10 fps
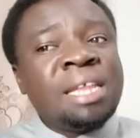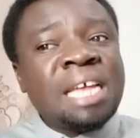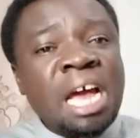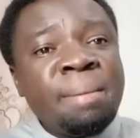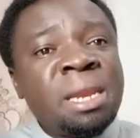the
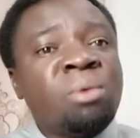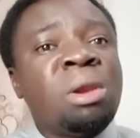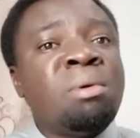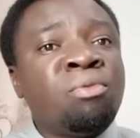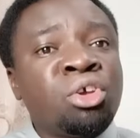government will
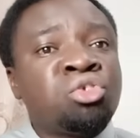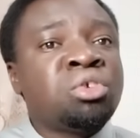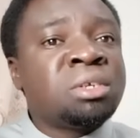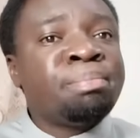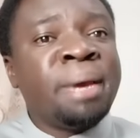be forced to
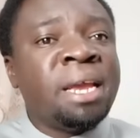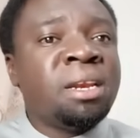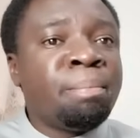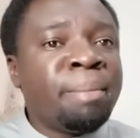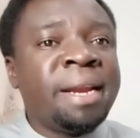
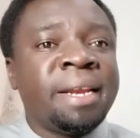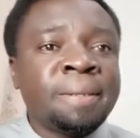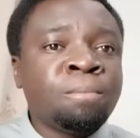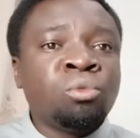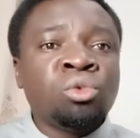spend money
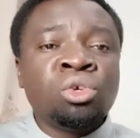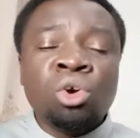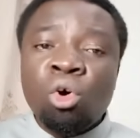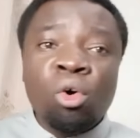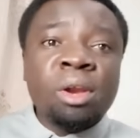
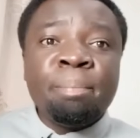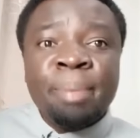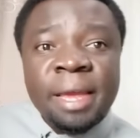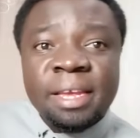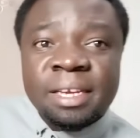on
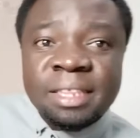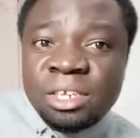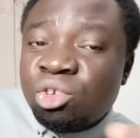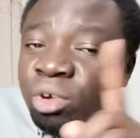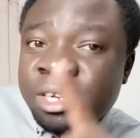paying
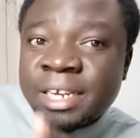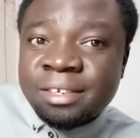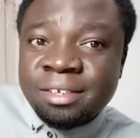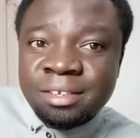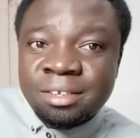these
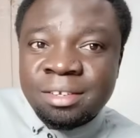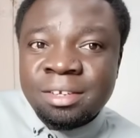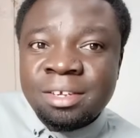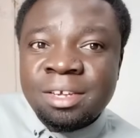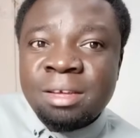doctors
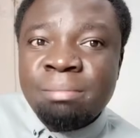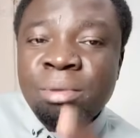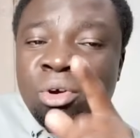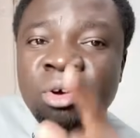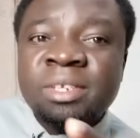
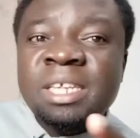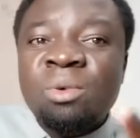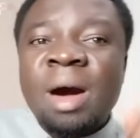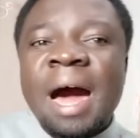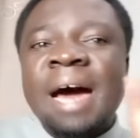because they
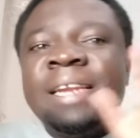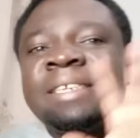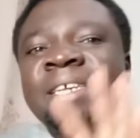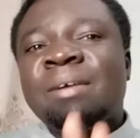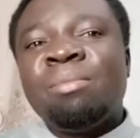were
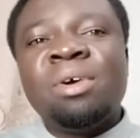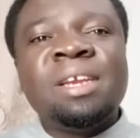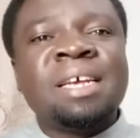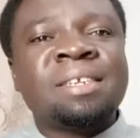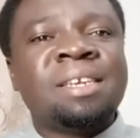
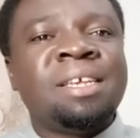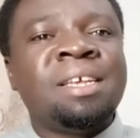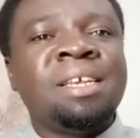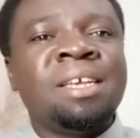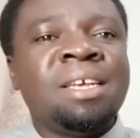
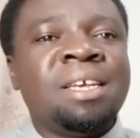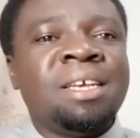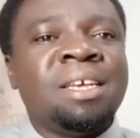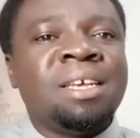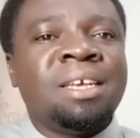unceremoniously
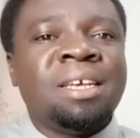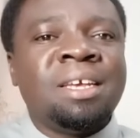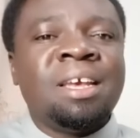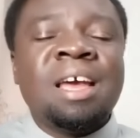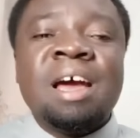
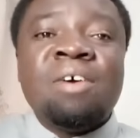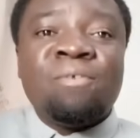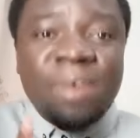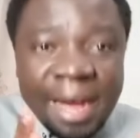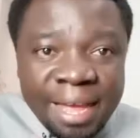
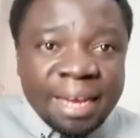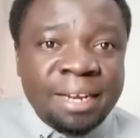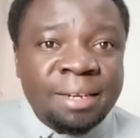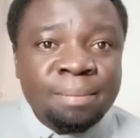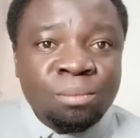
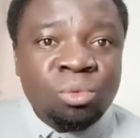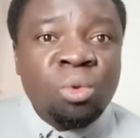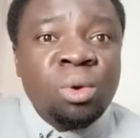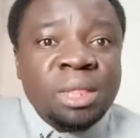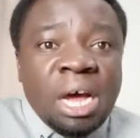fired
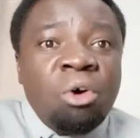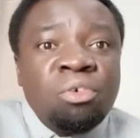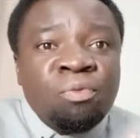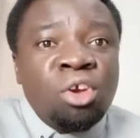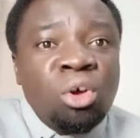without
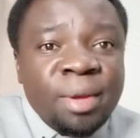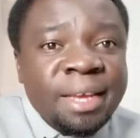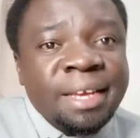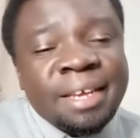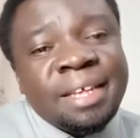
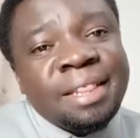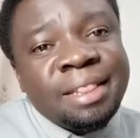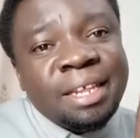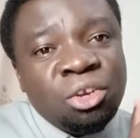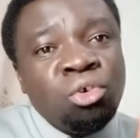following
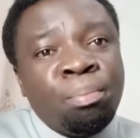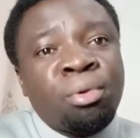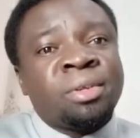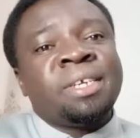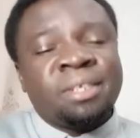the due
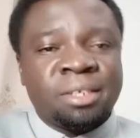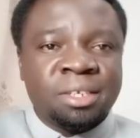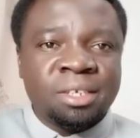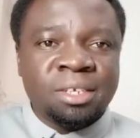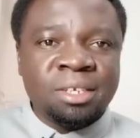
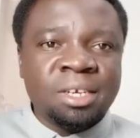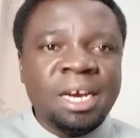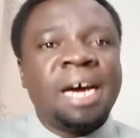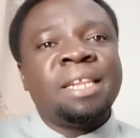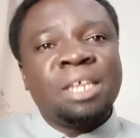process
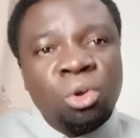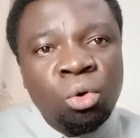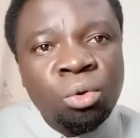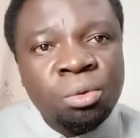and the law.